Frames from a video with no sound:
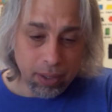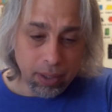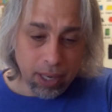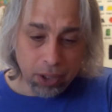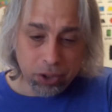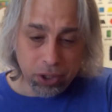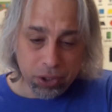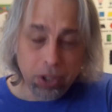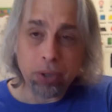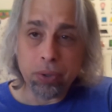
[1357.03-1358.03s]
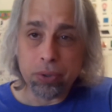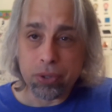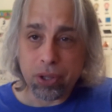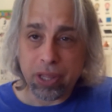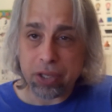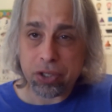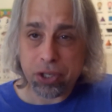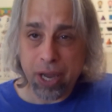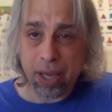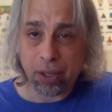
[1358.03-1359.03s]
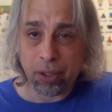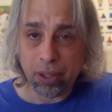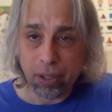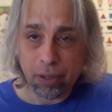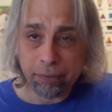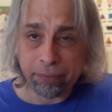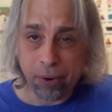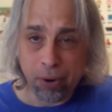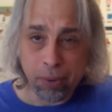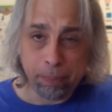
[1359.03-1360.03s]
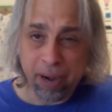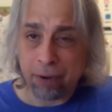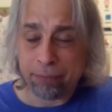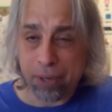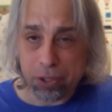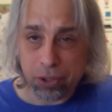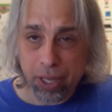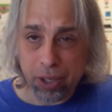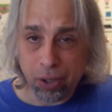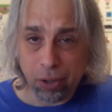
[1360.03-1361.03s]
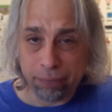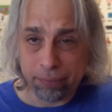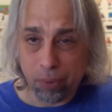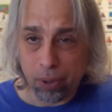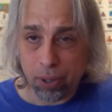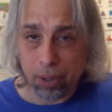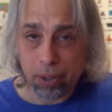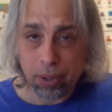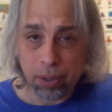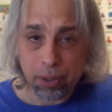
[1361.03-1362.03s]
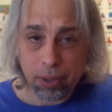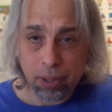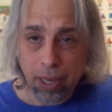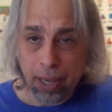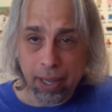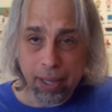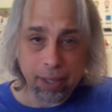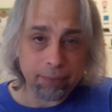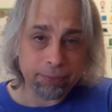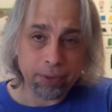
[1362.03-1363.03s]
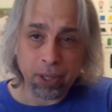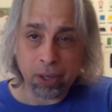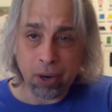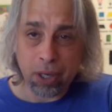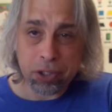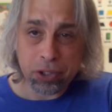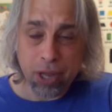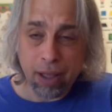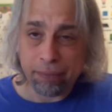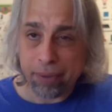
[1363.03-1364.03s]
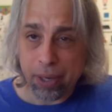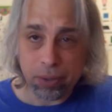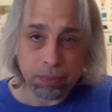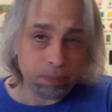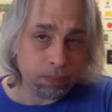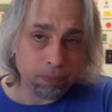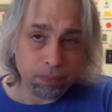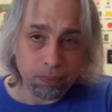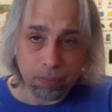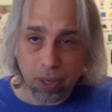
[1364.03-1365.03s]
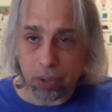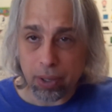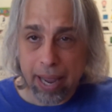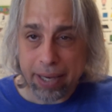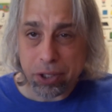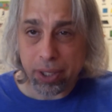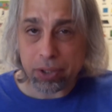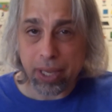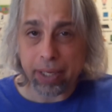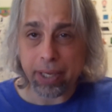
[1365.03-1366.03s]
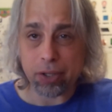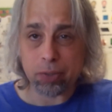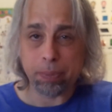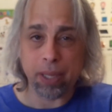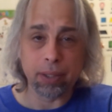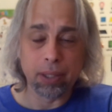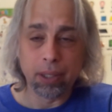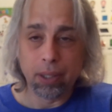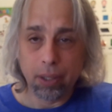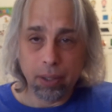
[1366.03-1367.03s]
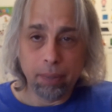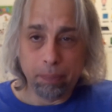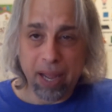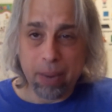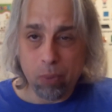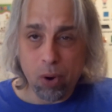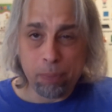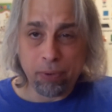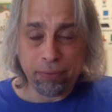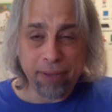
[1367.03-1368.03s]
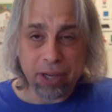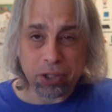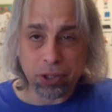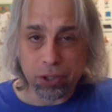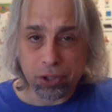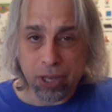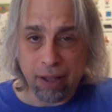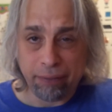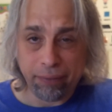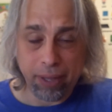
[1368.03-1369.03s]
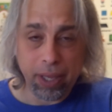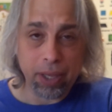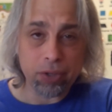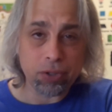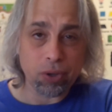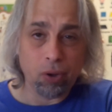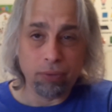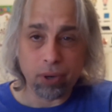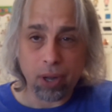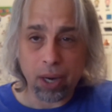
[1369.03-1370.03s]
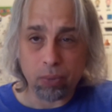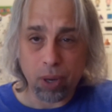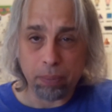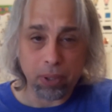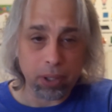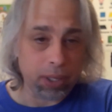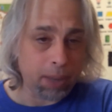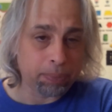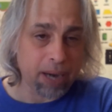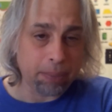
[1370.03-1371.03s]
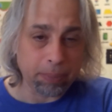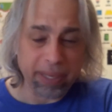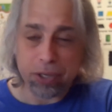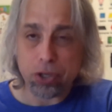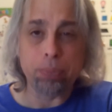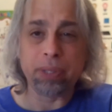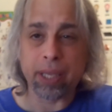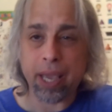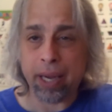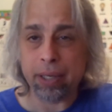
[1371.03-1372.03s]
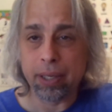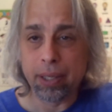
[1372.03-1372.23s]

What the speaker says: I'll just use this channel for Barefoot is Legal, for the card stuff and other hijinks, I guess. But my more professional stuff is over on Rumble, and I'll probably duplicate